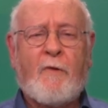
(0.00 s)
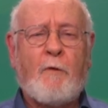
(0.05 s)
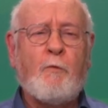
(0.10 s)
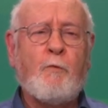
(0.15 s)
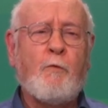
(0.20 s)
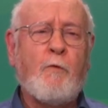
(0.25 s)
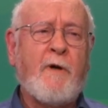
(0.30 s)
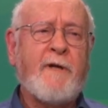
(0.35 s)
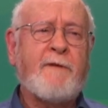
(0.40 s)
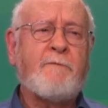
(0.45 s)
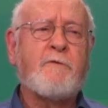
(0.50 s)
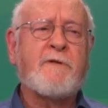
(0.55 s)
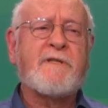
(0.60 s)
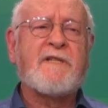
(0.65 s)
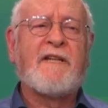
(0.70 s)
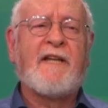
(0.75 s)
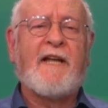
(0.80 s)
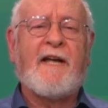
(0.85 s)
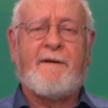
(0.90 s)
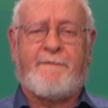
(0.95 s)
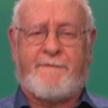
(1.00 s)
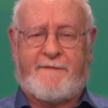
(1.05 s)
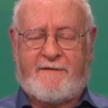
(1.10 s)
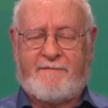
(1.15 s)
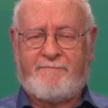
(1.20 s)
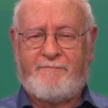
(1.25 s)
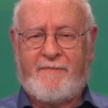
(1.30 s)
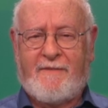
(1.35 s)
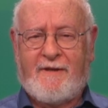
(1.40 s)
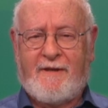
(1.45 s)
what was
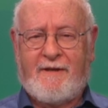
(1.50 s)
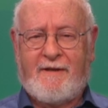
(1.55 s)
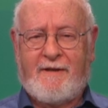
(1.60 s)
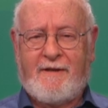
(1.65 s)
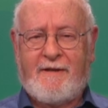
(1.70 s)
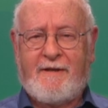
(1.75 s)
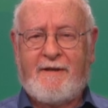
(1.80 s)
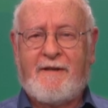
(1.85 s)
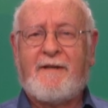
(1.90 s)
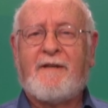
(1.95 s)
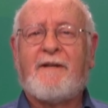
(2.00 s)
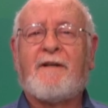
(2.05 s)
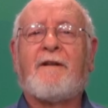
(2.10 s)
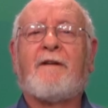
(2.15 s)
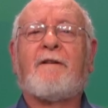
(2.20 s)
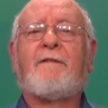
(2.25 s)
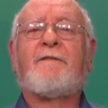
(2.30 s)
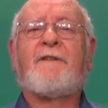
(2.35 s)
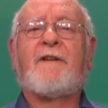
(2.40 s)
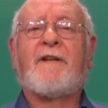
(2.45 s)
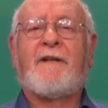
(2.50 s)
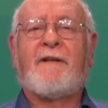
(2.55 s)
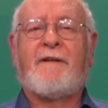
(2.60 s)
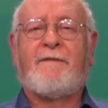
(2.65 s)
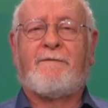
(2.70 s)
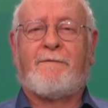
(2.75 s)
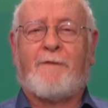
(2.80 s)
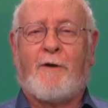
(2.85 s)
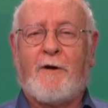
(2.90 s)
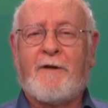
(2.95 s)
left of the
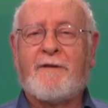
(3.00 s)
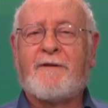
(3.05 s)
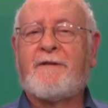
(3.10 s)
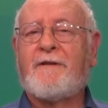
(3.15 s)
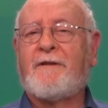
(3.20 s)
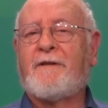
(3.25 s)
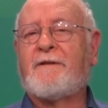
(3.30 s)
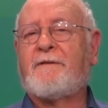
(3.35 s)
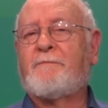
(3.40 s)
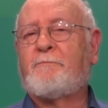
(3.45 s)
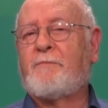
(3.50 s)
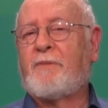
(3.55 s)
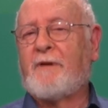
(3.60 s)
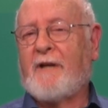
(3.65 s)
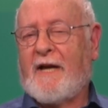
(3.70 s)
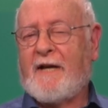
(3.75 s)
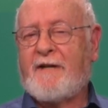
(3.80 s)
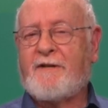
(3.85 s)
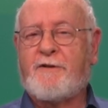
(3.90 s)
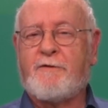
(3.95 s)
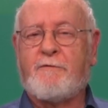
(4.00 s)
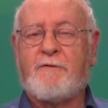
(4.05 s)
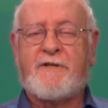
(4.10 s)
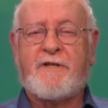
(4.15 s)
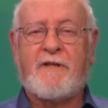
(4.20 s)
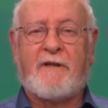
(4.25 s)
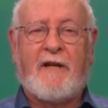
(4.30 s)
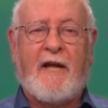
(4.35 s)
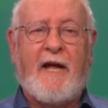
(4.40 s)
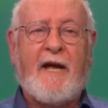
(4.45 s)
vaunted
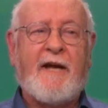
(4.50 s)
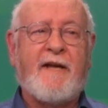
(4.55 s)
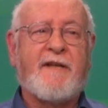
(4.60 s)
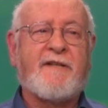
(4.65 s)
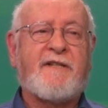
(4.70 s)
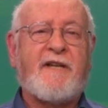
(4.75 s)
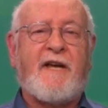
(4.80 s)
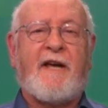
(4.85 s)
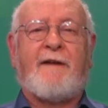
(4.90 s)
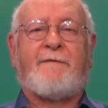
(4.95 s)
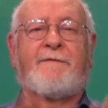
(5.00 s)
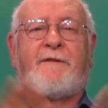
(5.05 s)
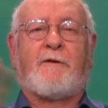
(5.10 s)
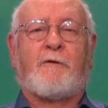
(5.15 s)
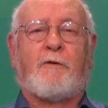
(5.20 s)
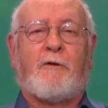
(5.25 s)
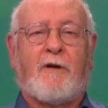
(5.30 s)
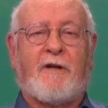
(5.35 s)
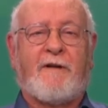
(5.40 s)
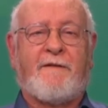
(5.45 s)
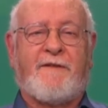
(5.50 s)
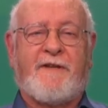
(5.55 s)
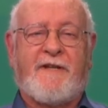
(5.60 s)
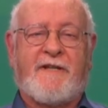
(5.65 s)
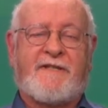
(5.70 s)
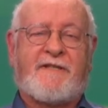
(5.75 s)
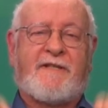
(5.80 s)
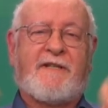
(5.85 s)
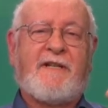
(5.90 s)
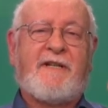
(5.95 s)
Black-Jewish alliance after all of
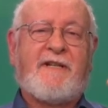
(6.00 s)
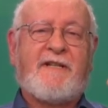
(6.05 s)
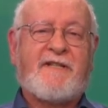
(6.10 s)
this